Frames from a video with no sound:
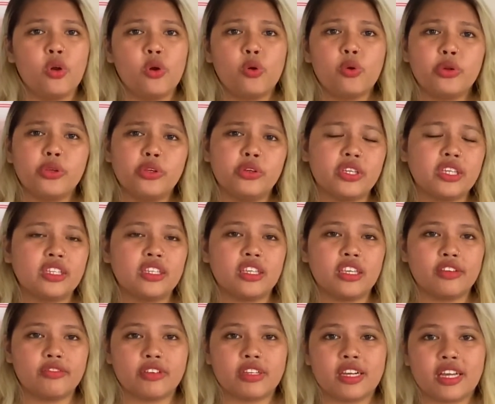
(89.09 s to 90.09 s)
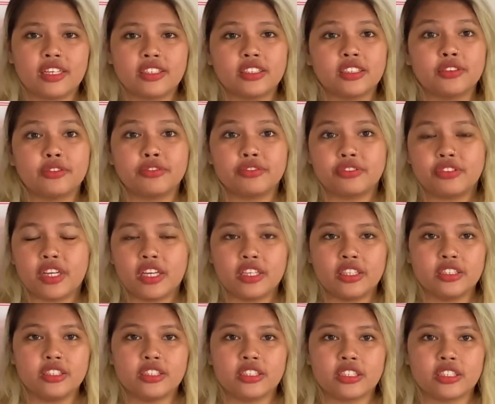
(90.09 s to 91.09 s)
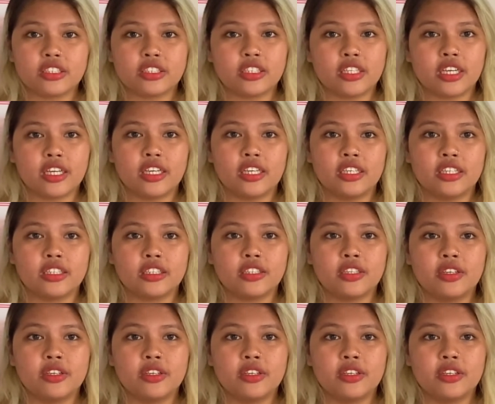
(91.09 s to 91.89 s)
Or you can even ask a friend to like